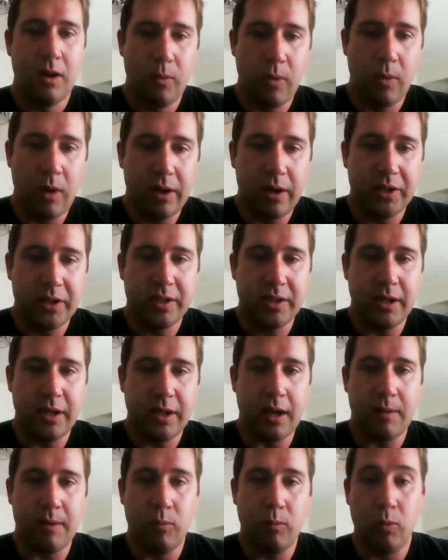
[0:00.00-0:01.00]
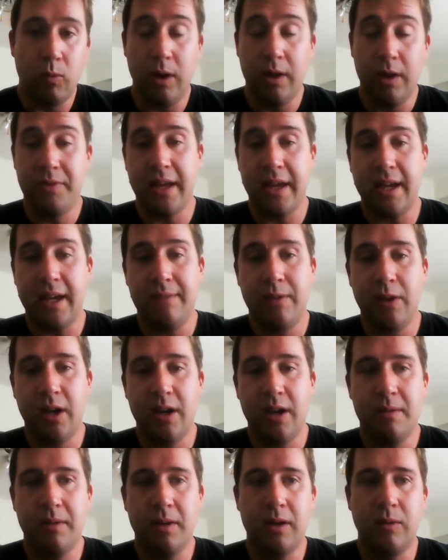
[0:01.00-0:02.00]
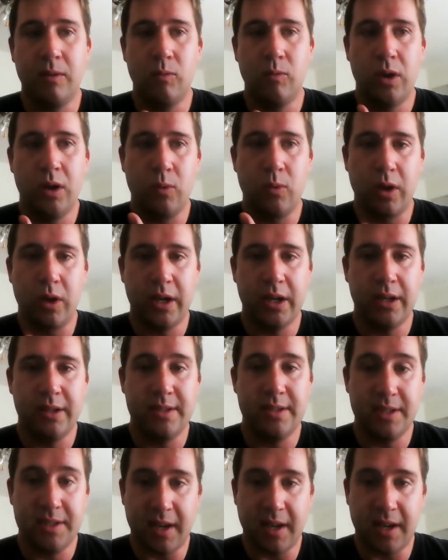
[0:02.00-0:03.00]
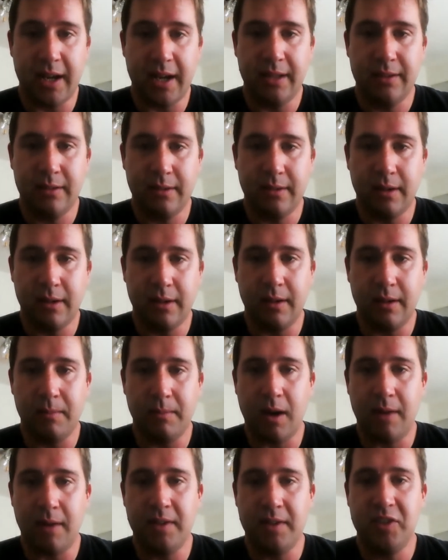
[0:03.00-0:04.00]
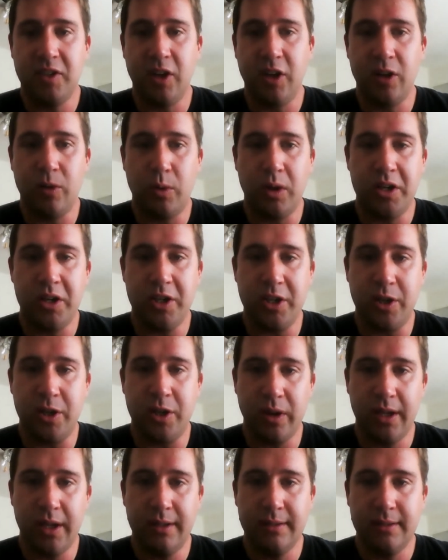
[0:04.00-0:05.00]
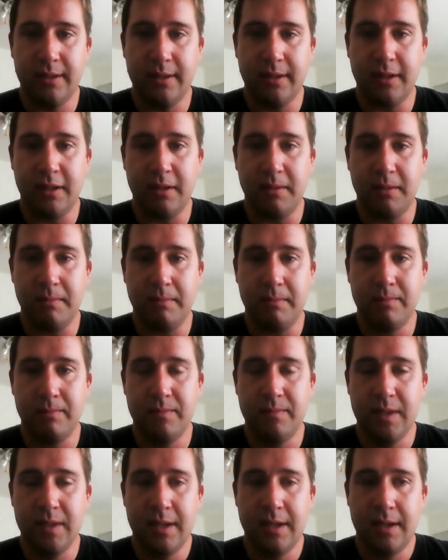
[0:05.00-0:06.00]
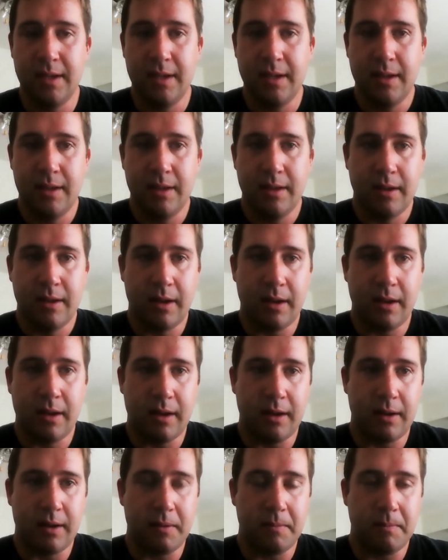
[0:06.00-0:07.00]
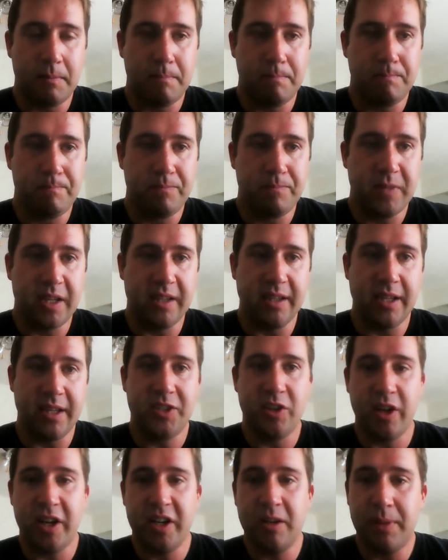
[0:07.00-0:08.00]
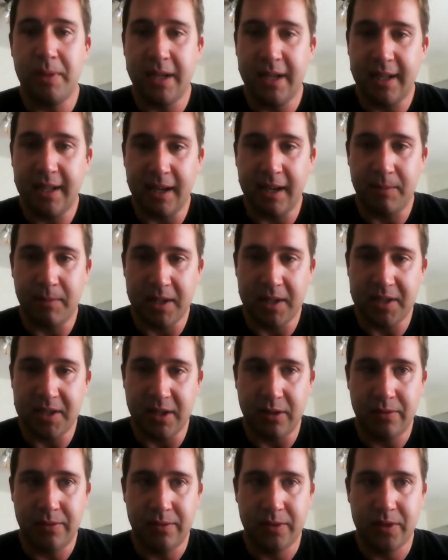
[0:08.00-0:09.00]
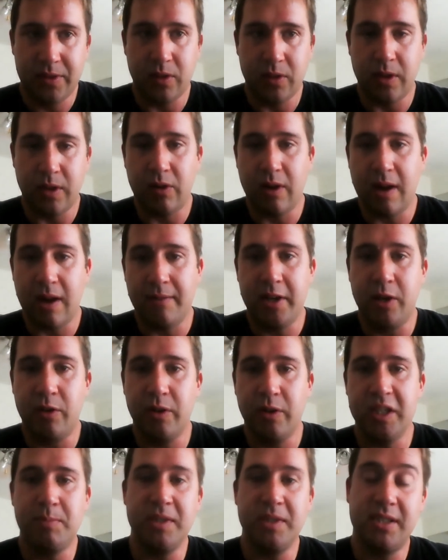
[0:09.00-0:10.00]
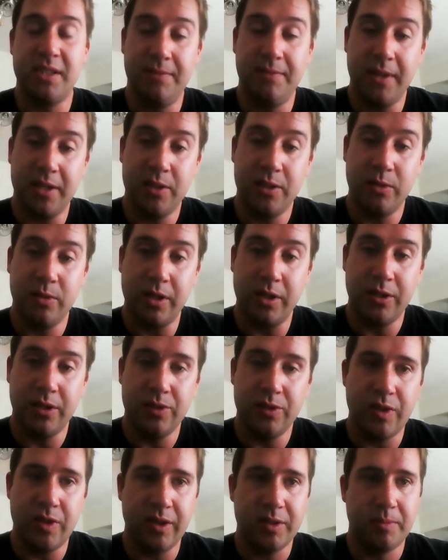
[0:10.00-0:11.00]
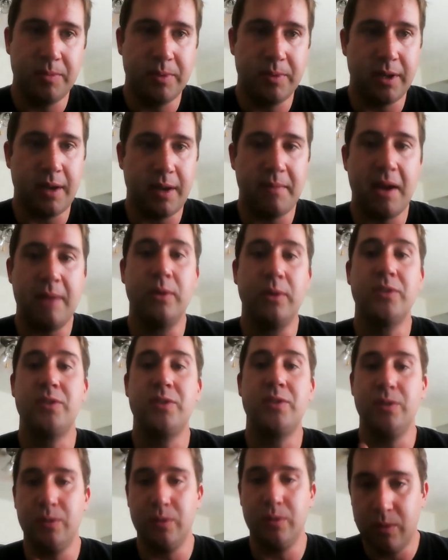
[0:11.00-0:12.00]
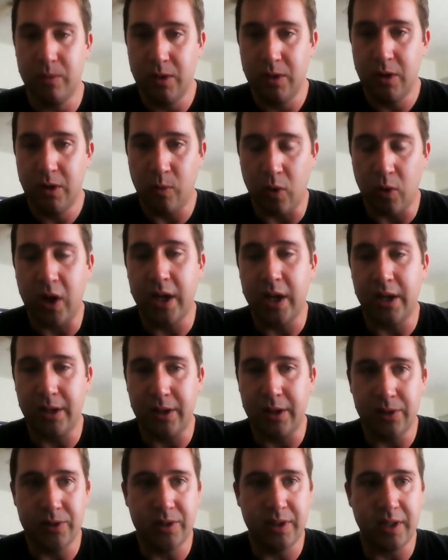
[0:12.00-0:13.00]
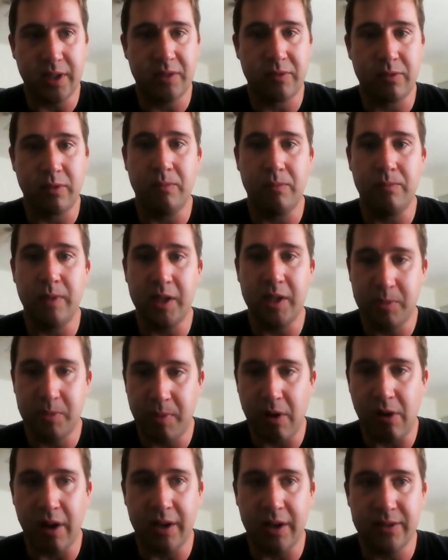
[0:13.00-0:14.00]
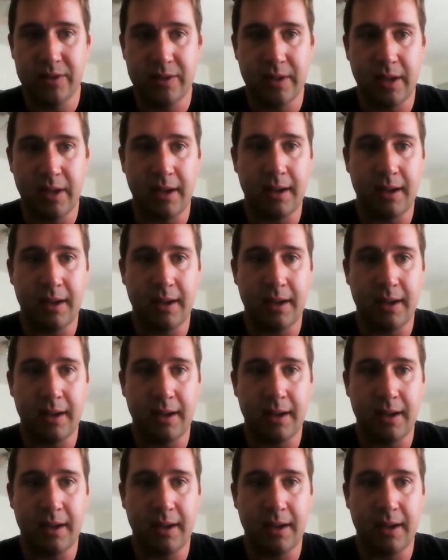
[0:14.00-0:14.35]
Well, it's one thing if you're going to want to work in design, obviously you're going to want a degree. Unless you're independent like myself. So I don't have a degree specific to acoustics, but I'm able to work in acoustics from experience.